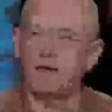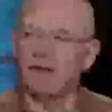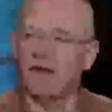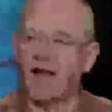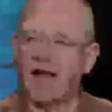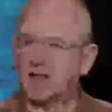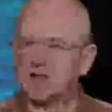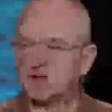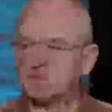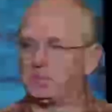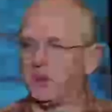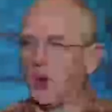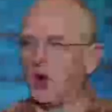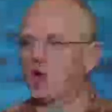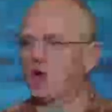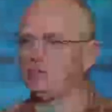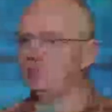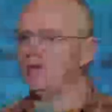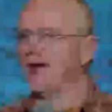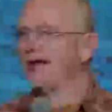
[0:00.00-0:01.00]
I spoke
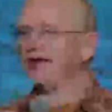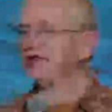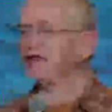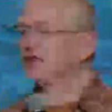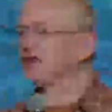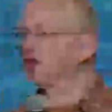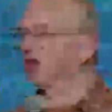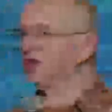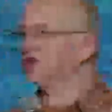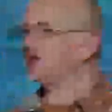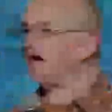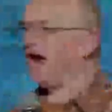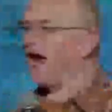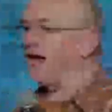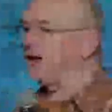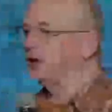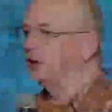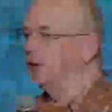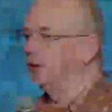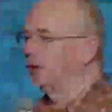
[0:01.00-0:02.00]
a message
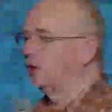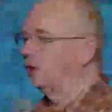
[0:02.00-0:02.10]
entitled